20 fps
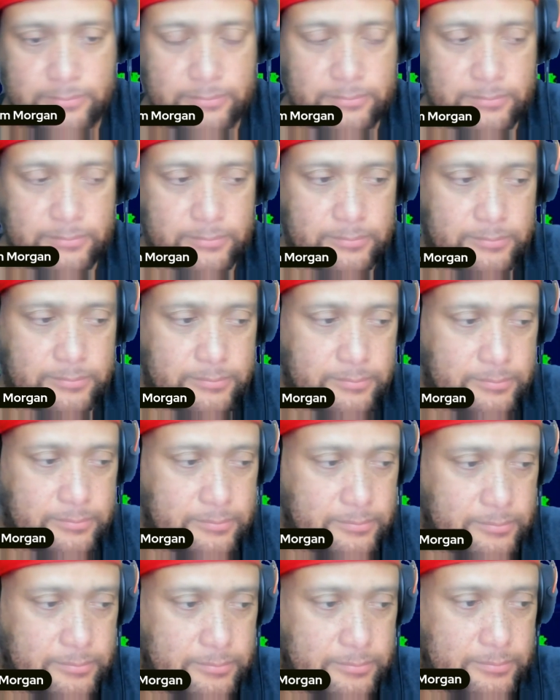so
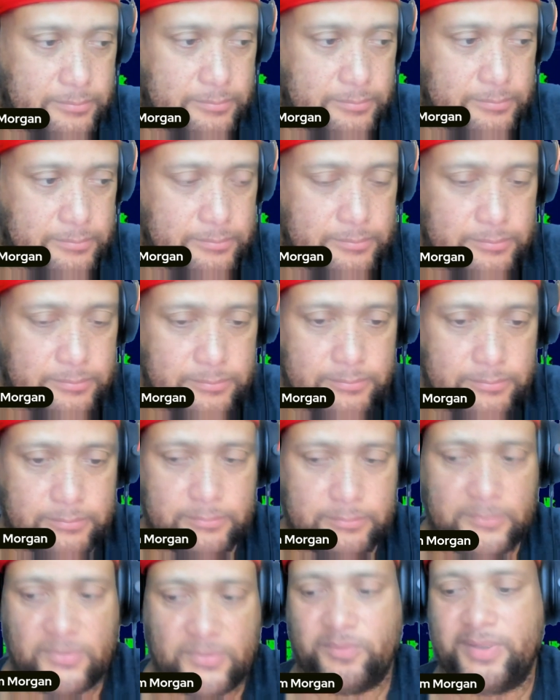we'll see.
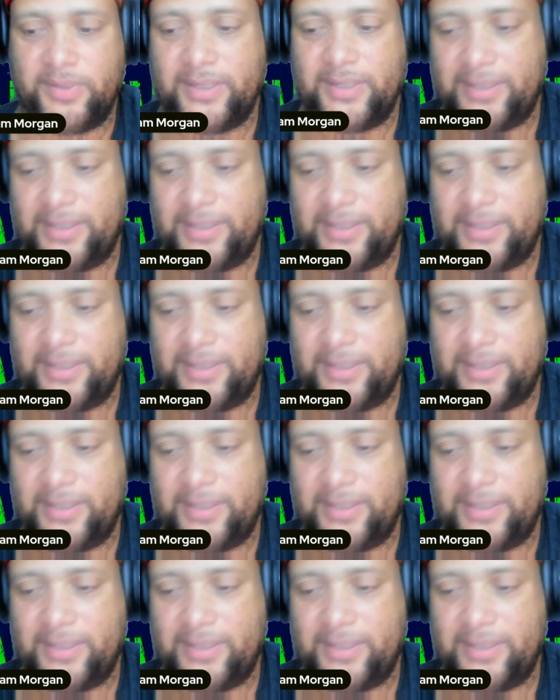Oh my